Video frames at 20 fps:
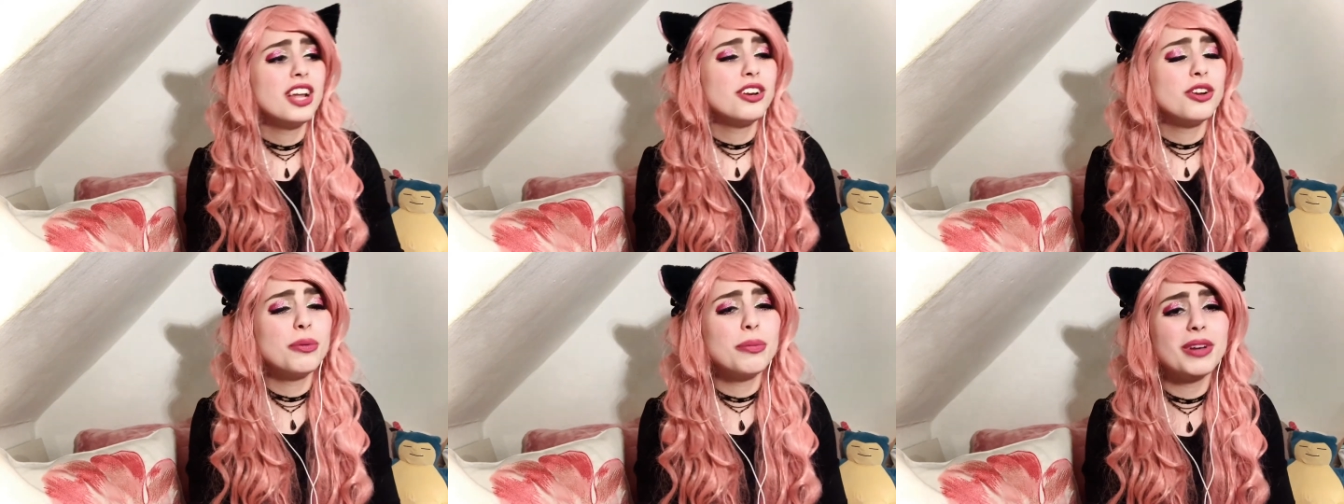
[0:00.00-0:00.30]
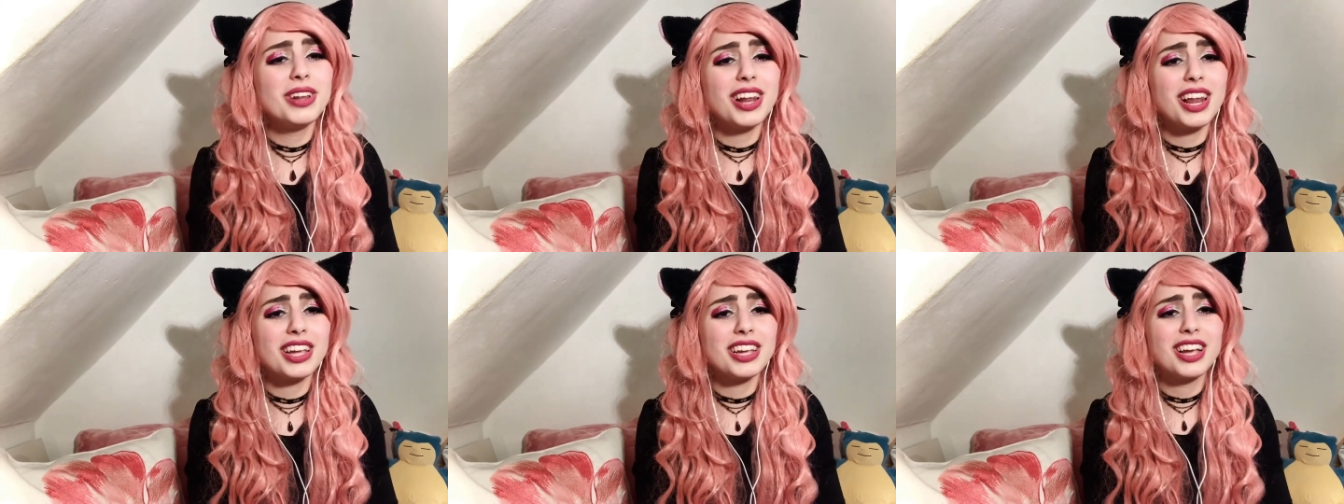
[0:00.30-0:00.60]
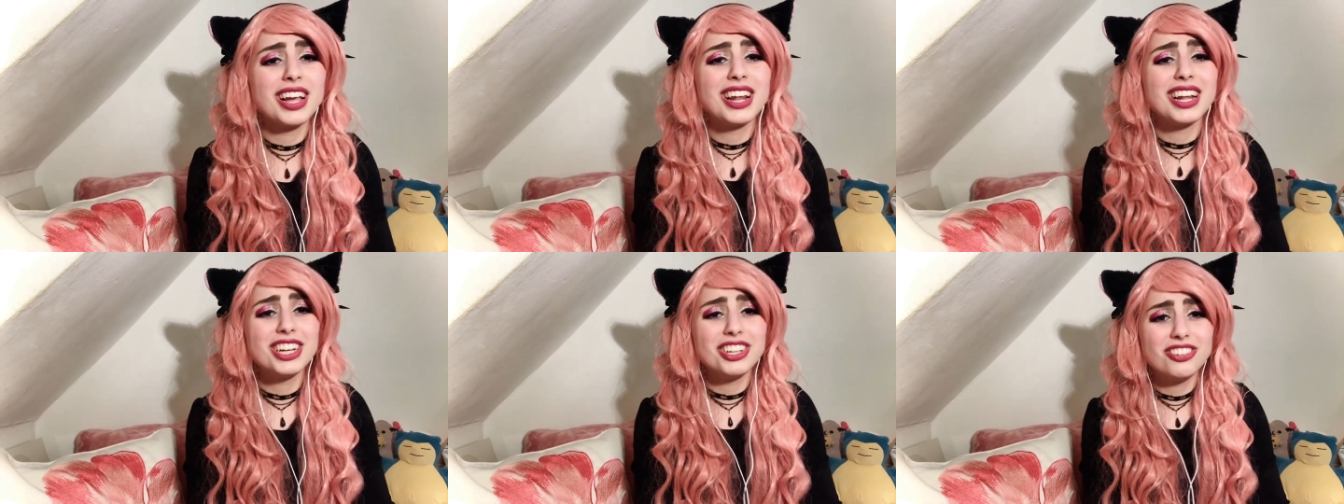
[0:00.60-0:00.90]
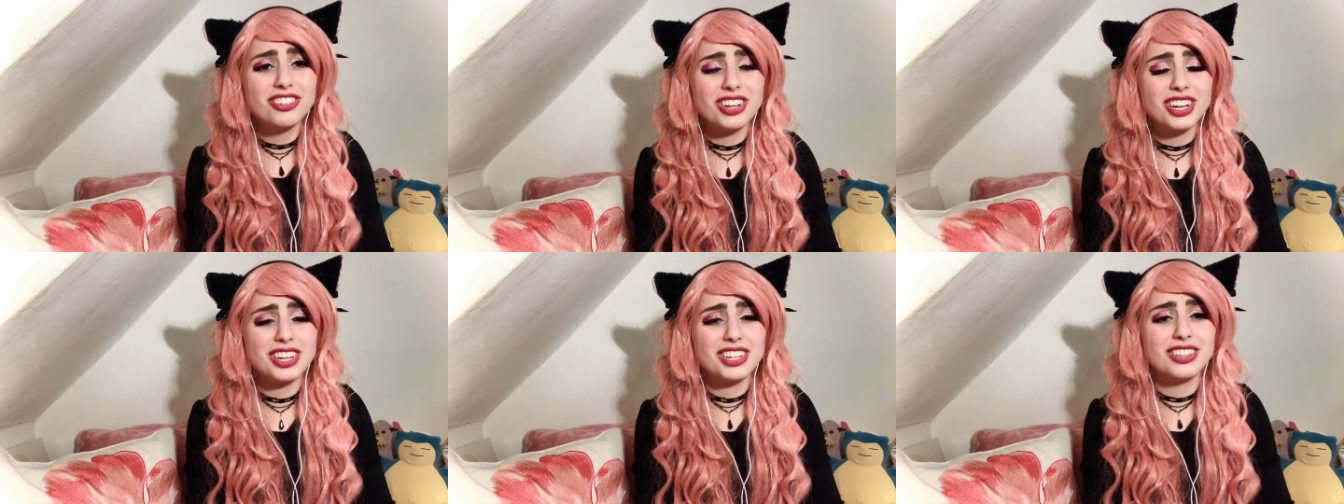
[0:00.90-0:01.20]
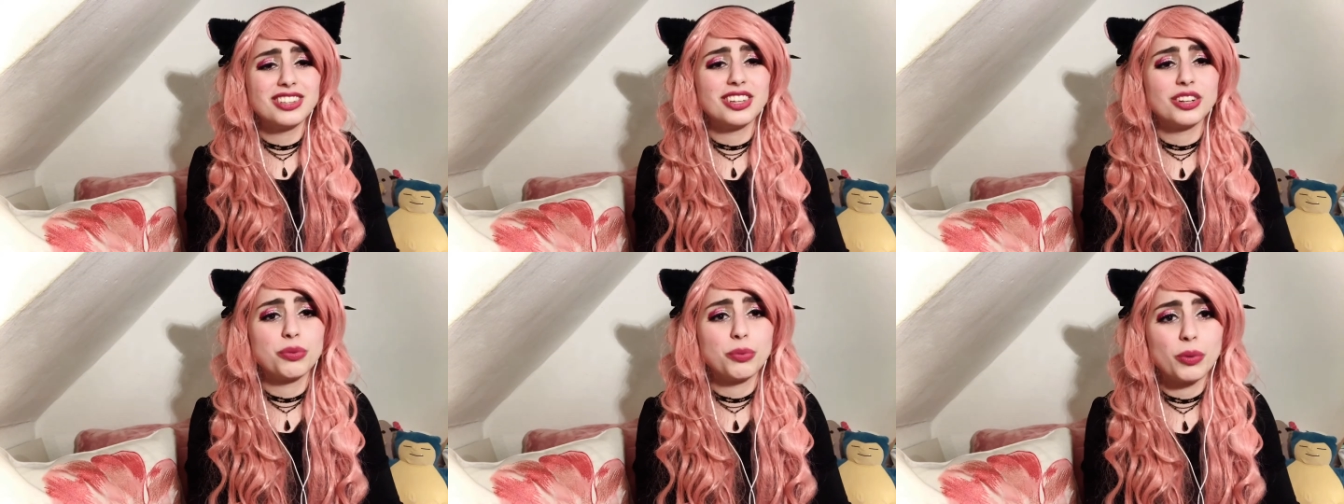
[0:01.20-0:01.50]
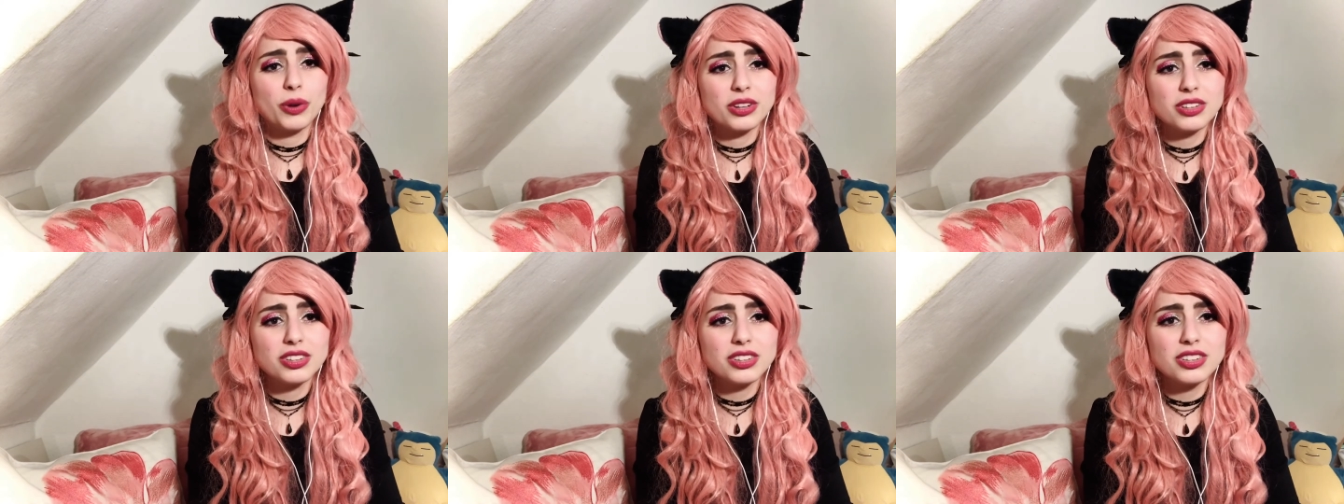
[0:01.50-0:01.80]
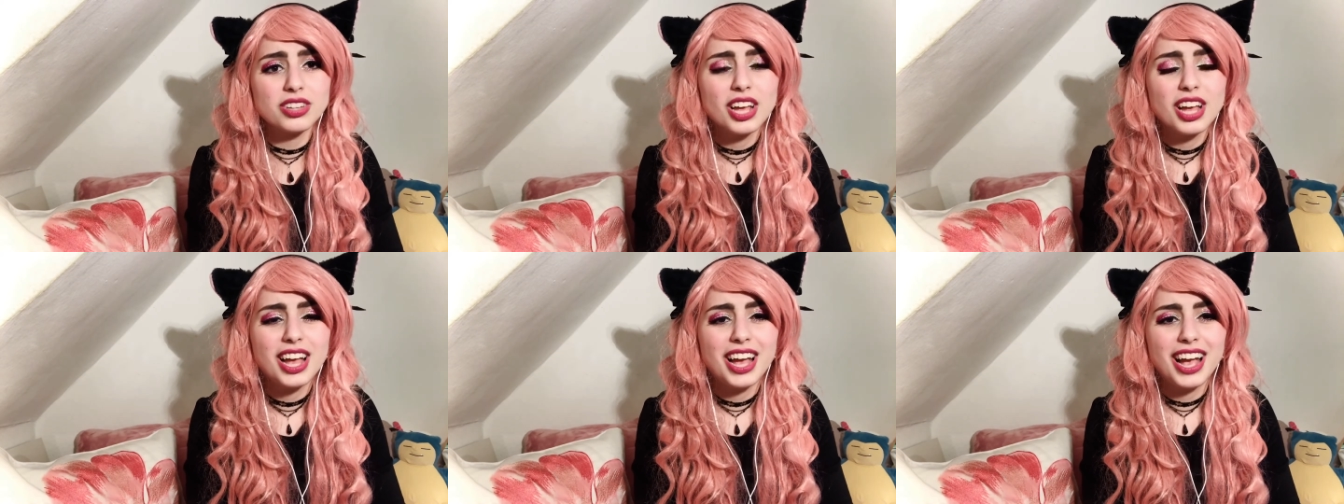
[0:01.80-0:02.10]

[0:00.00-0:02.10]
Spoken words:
too many like cliches at once.